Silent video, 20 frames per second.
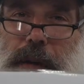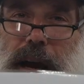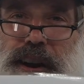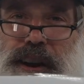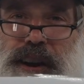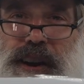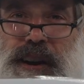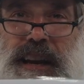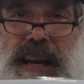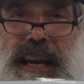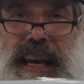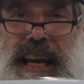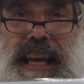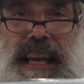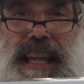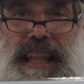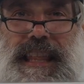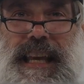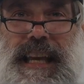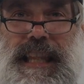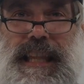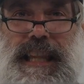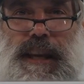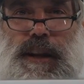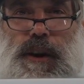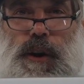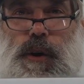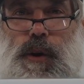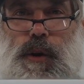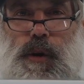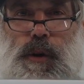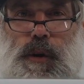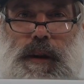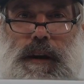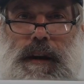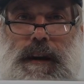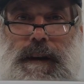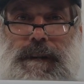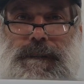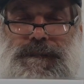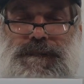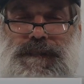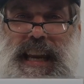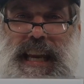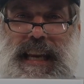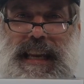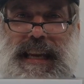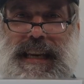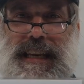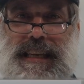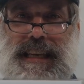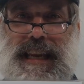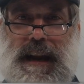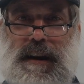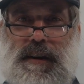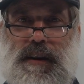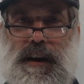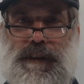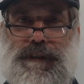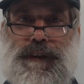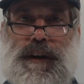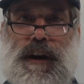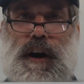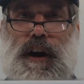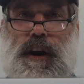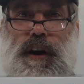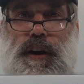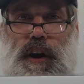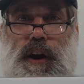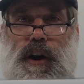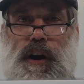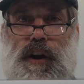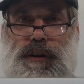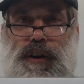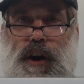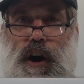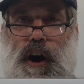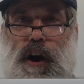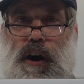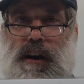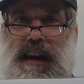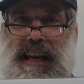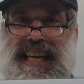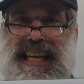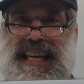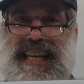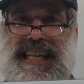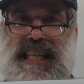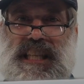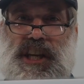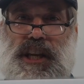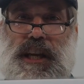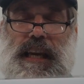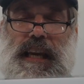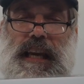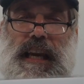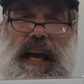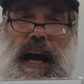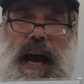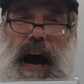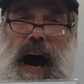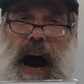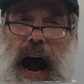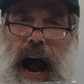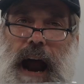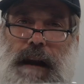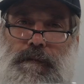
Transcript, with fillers: better than the old feed-in tariff called REG. I